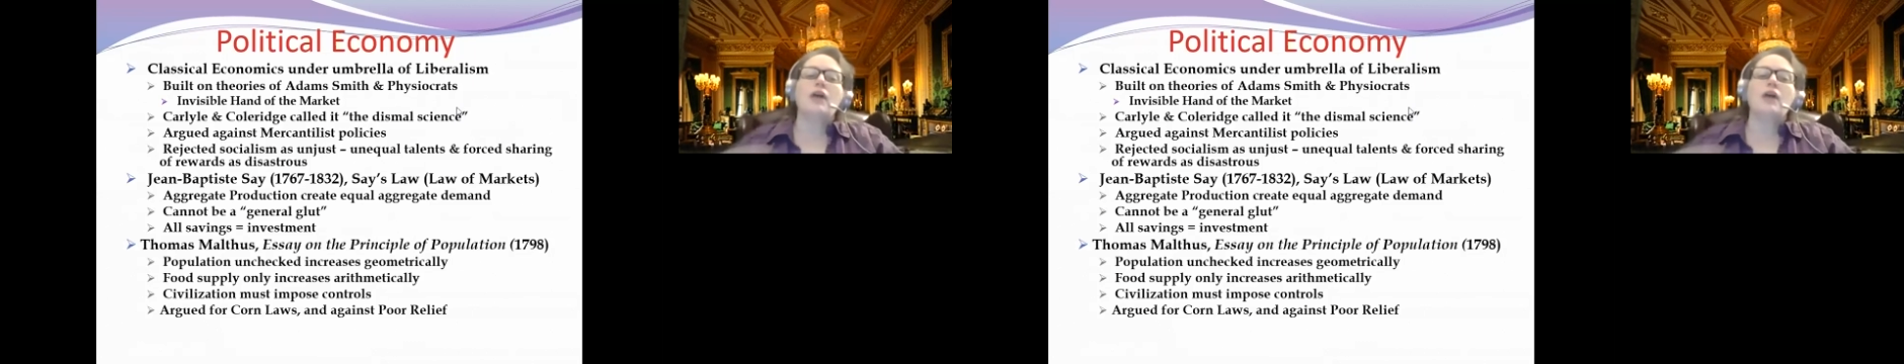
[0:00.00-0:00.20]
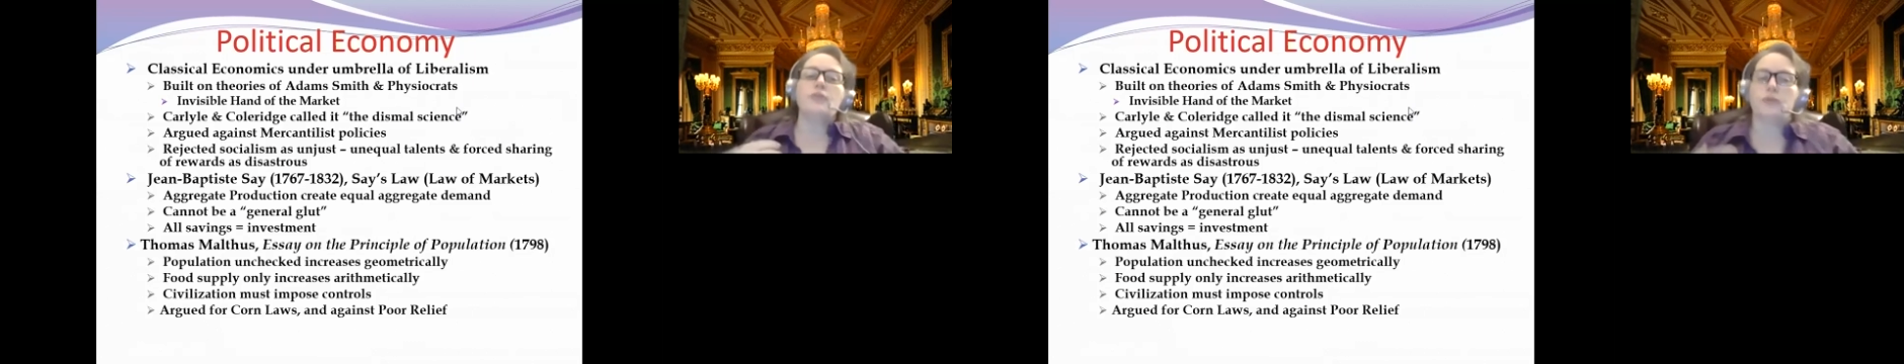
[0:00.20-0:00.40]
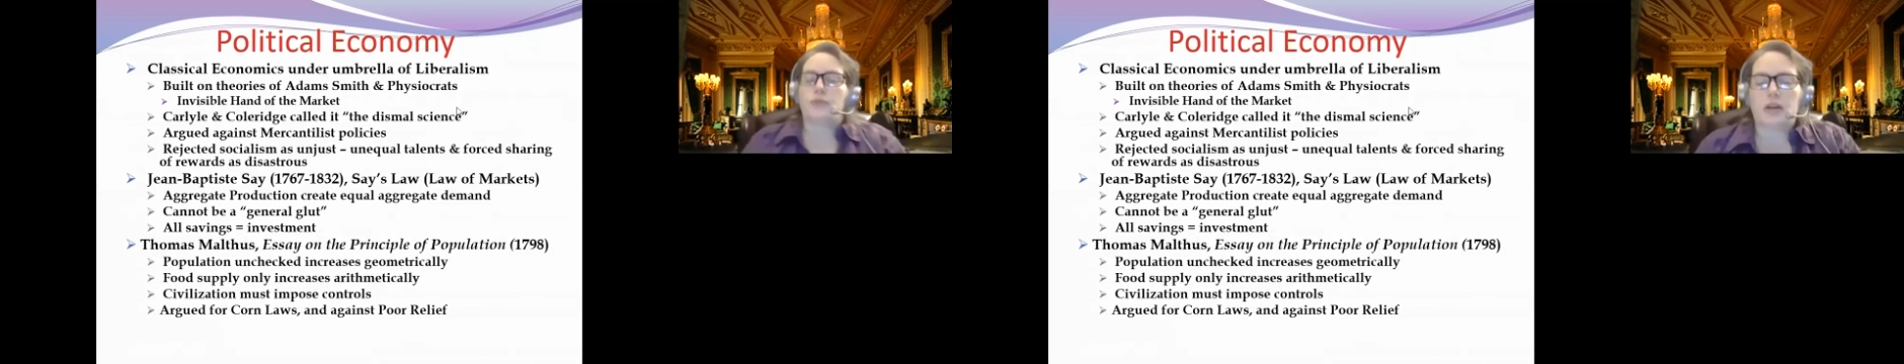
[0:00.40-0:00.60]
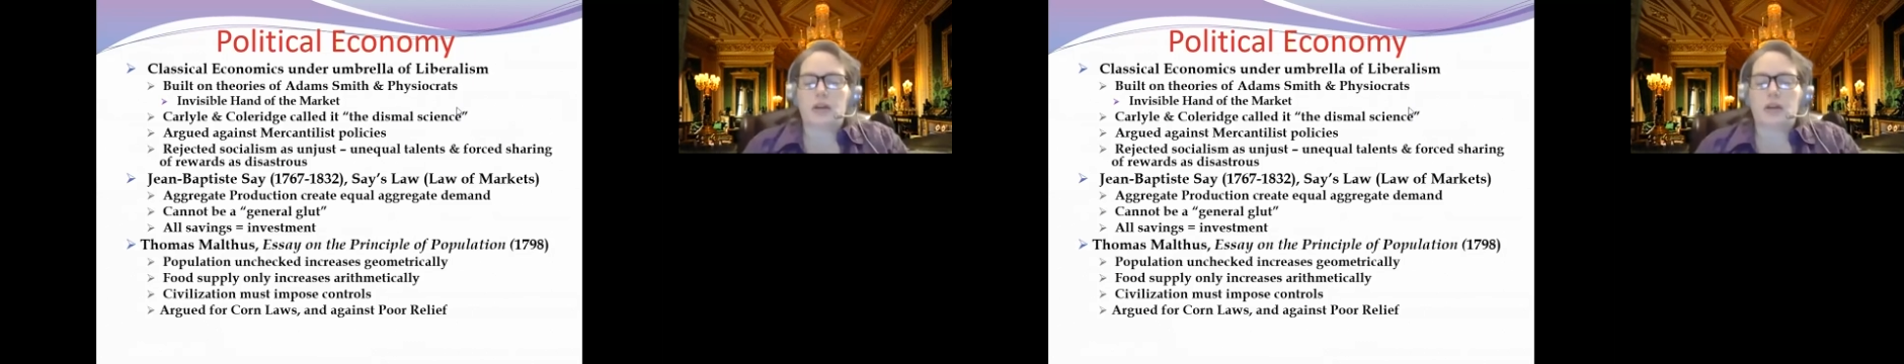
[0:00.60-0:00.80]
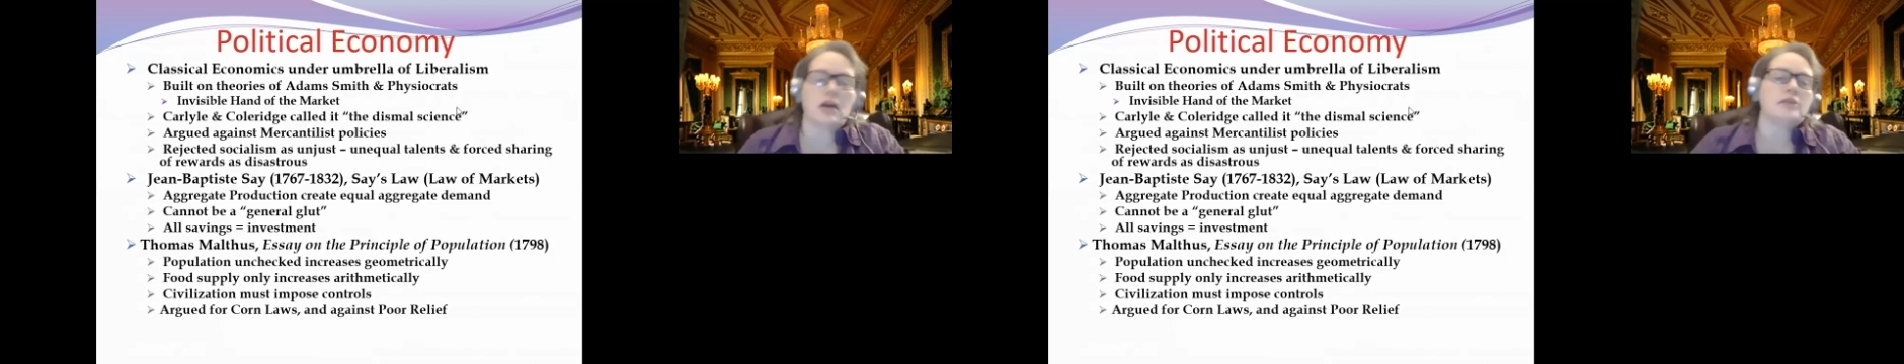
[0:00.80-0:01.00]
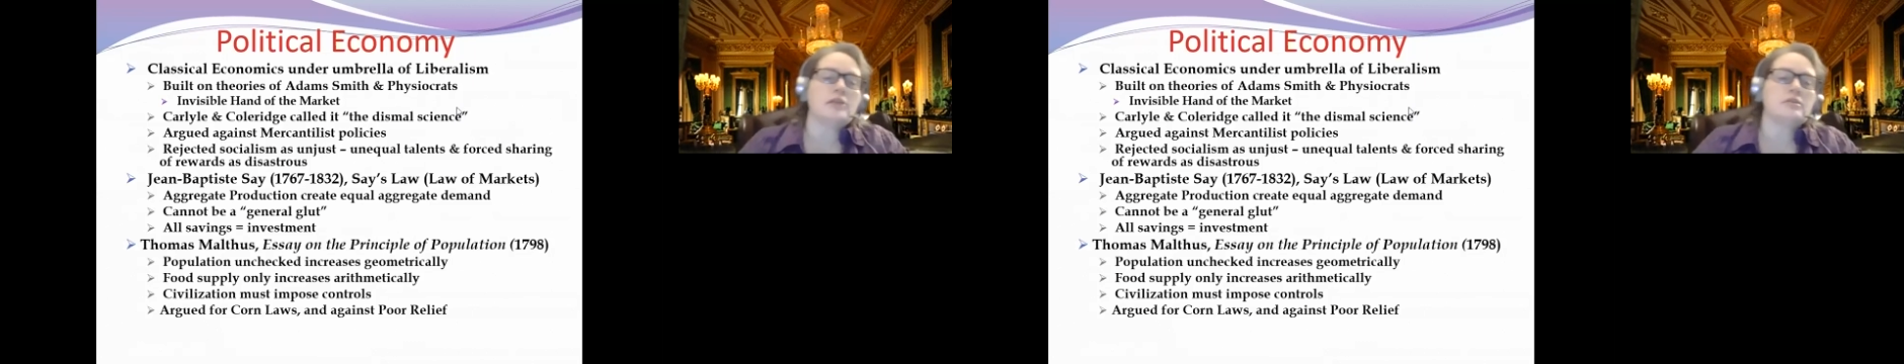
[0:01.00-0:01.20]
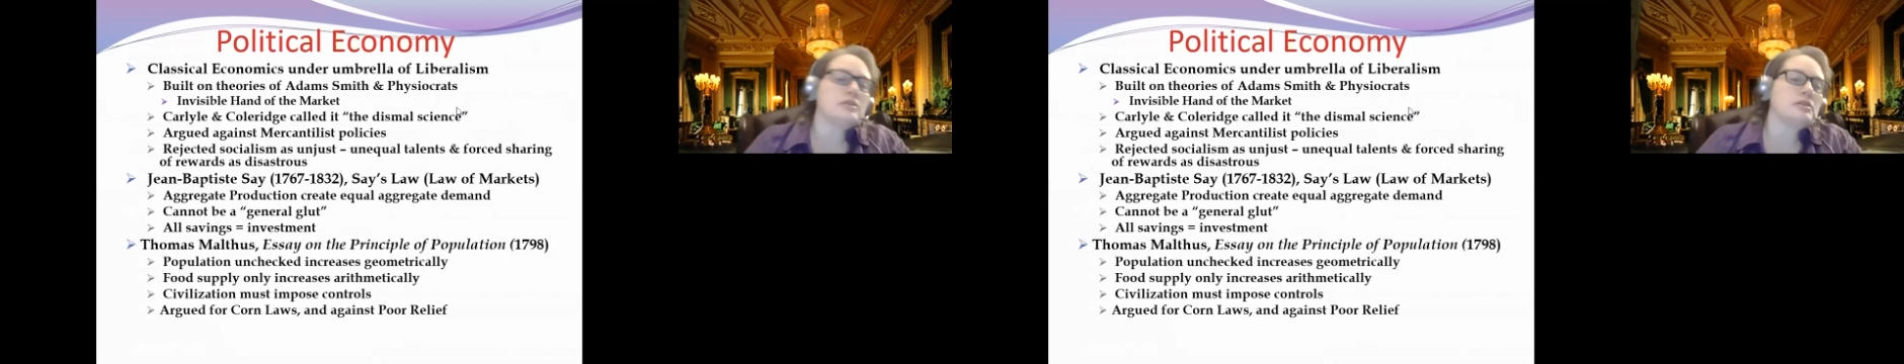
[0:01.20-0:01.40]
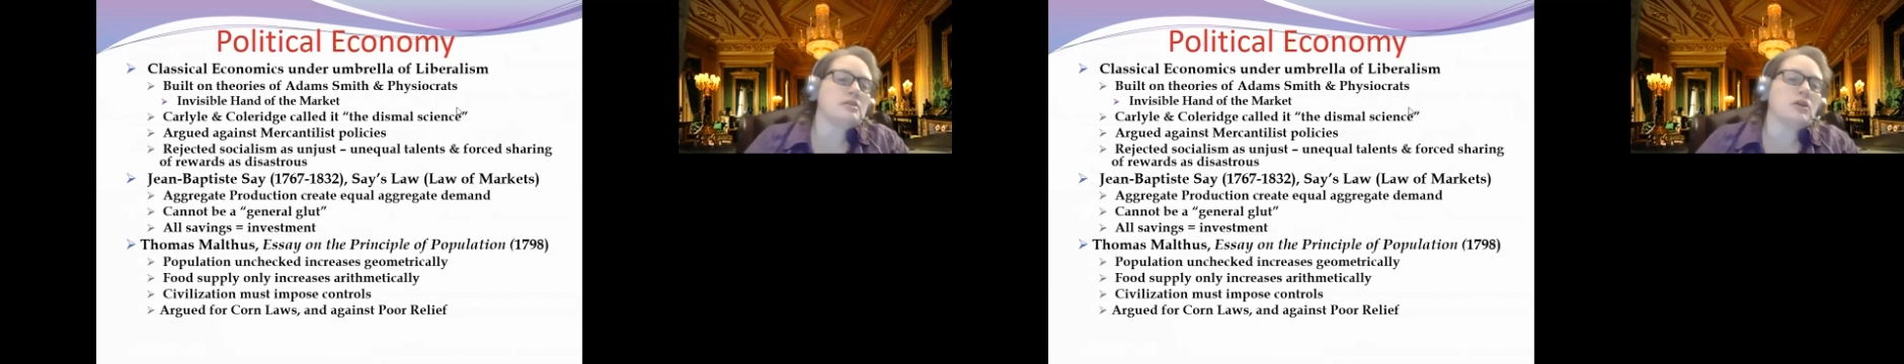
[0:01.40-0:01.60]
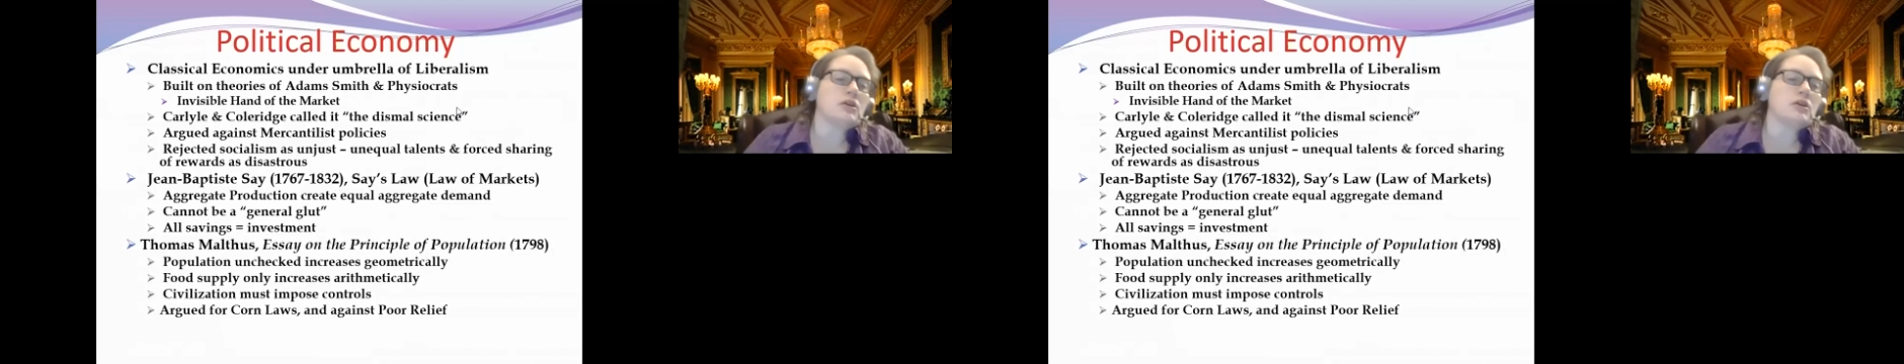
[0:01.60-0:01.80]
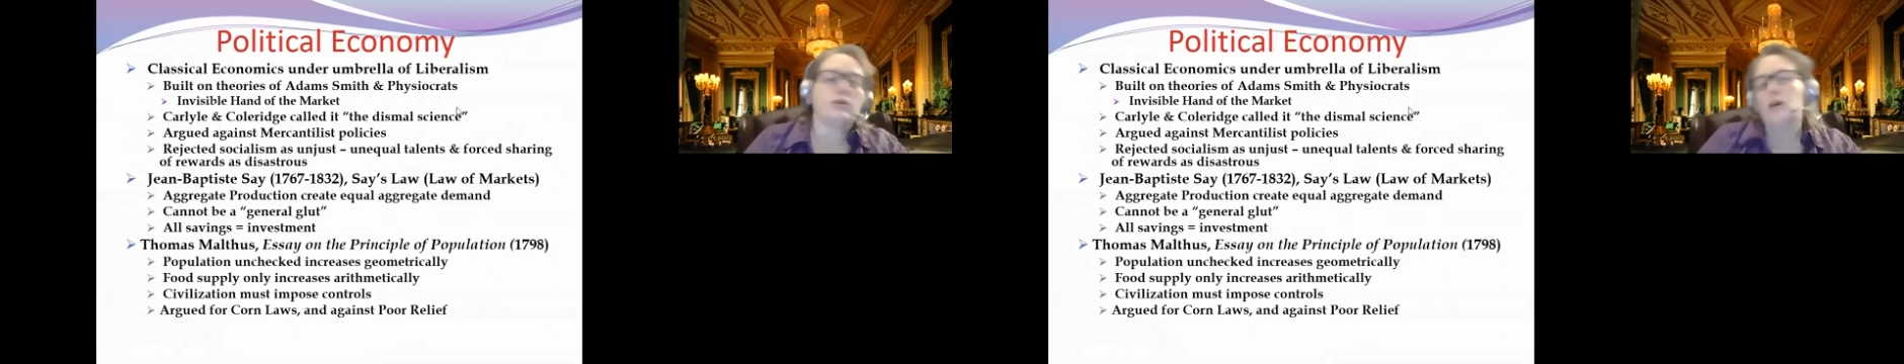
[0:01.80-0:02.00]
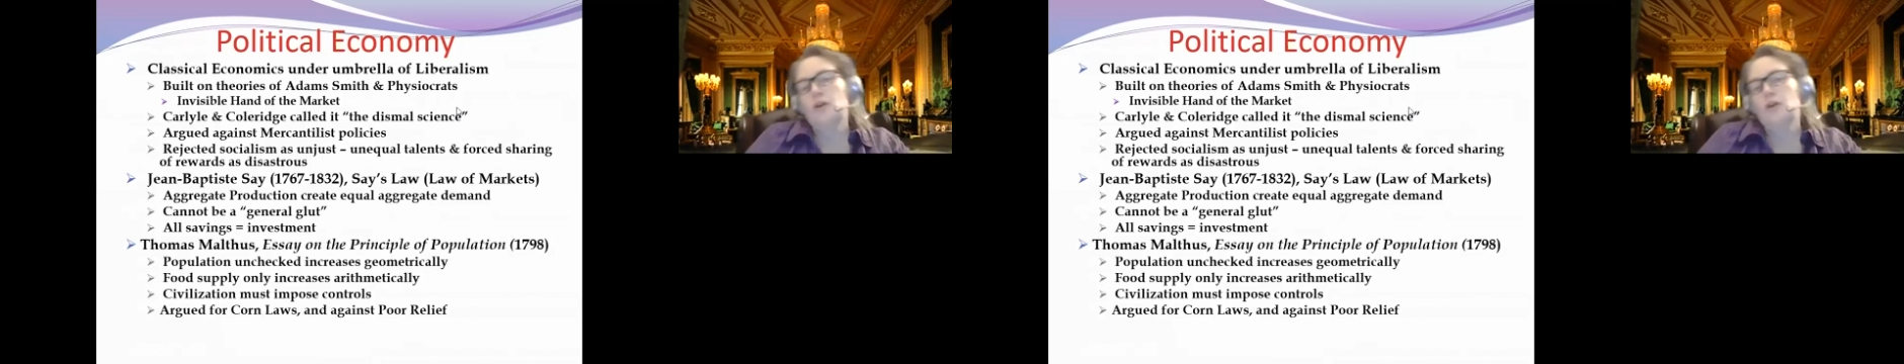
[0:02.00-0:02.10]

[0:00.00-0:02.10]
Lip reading: things as necessary